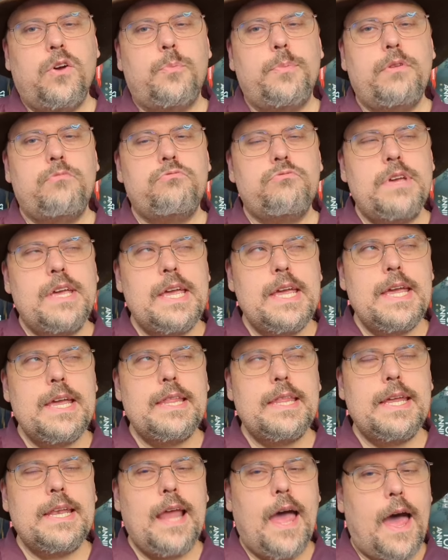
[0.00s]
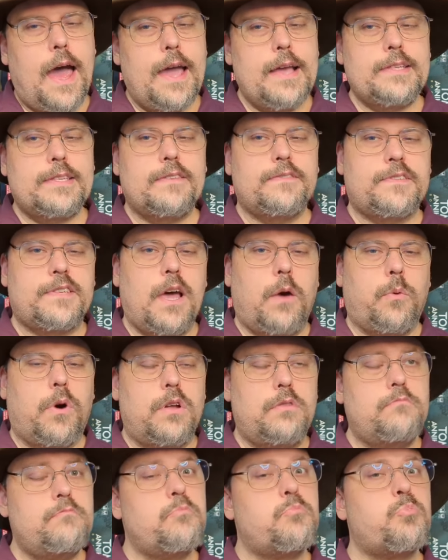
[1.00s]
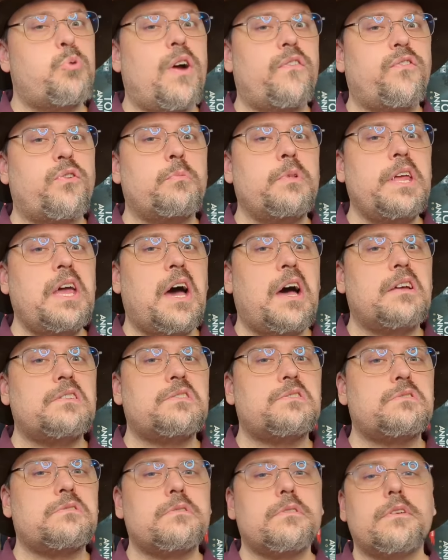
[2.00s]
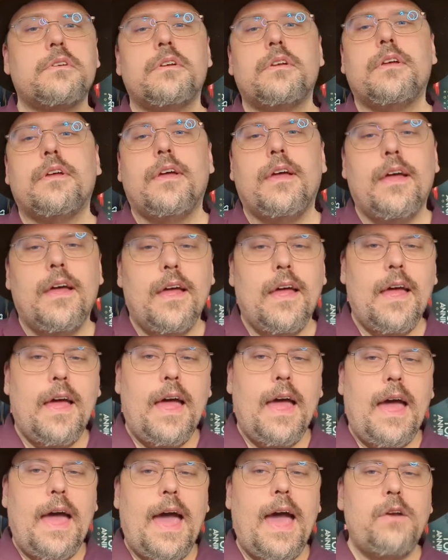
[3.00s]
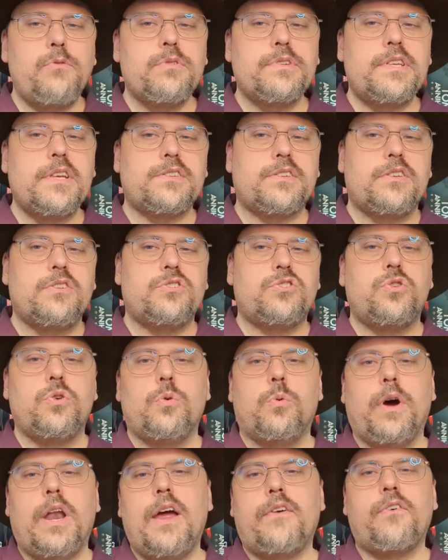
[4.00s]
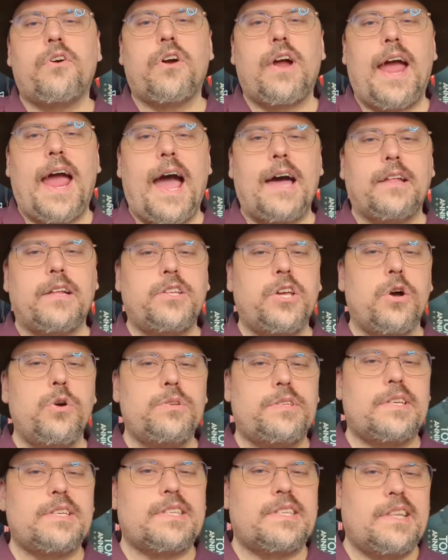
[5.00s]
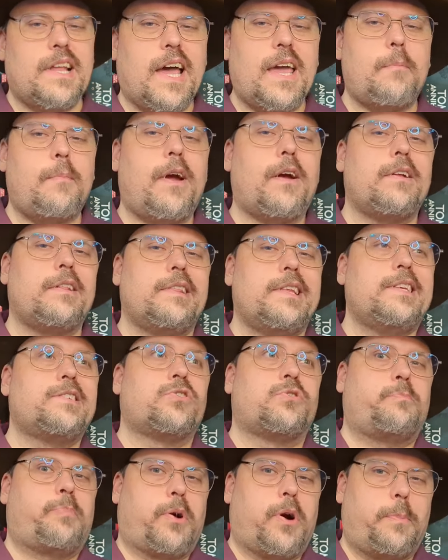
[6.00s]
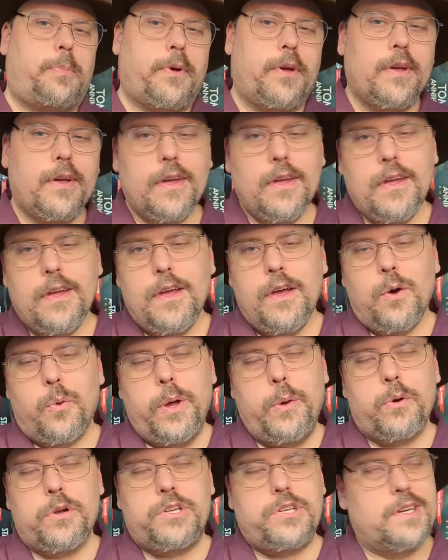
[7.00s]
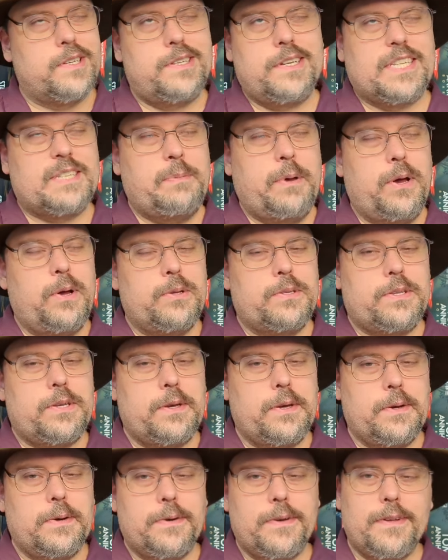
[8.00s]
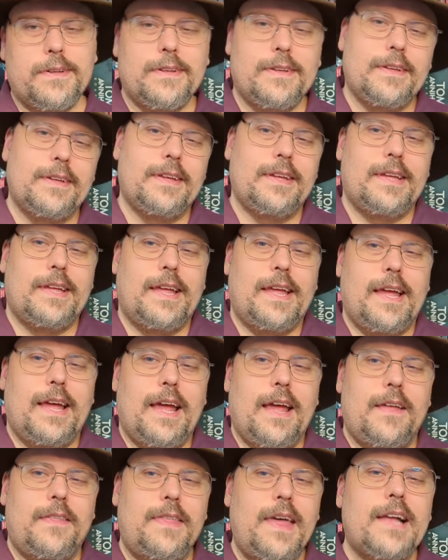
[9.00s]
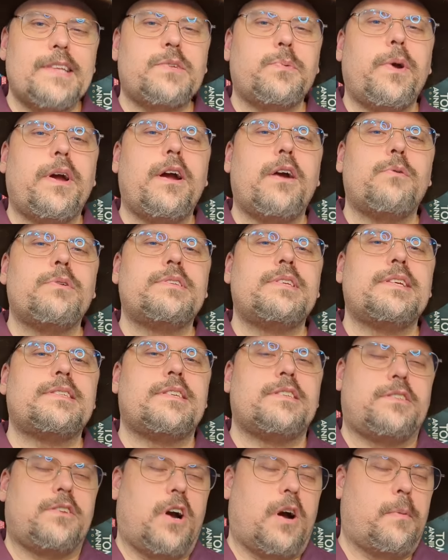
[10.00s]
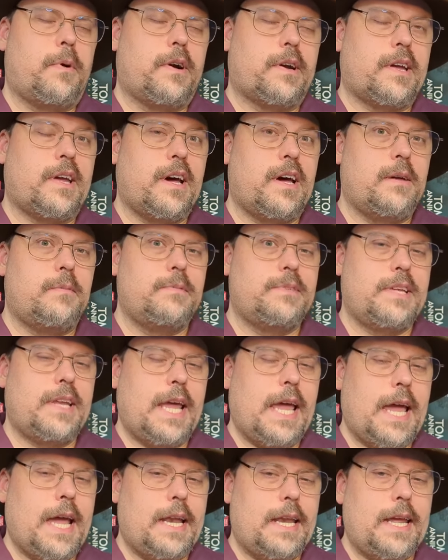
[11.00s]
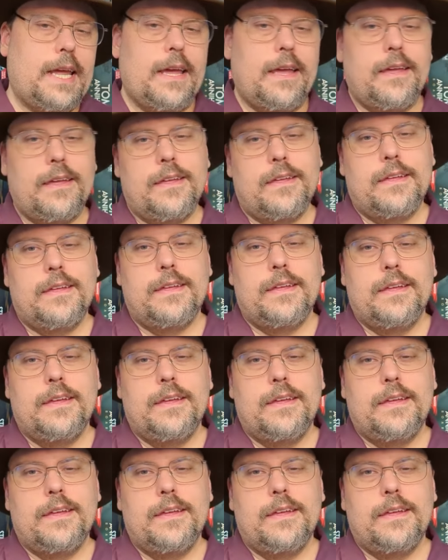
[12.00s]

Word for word: And it would be really nice if someone, preferably us, had resistance to whatever halitosis nightmare lizard burp we were just exposed to. That's where Resistance Armor comes in handy.